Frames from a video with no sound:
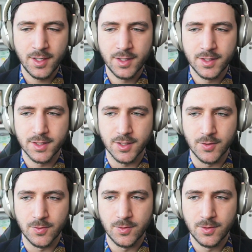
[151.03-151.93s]

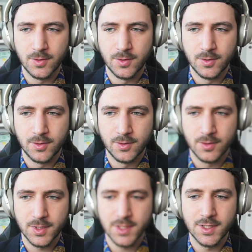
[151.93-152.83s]
So
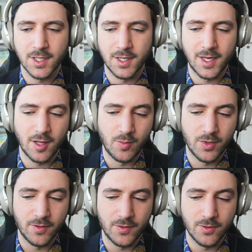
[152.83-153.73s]
this is not going to help
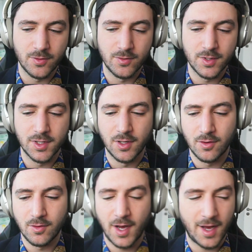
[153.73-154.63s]
if you
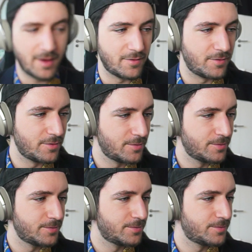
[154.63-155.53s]
don't have...
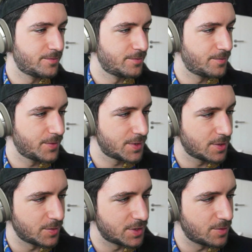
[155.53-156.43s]

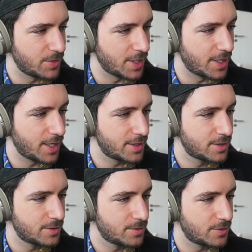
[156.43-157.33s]
Someone send me a guide
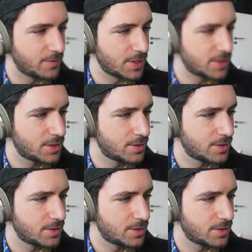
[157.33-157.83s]
to fix.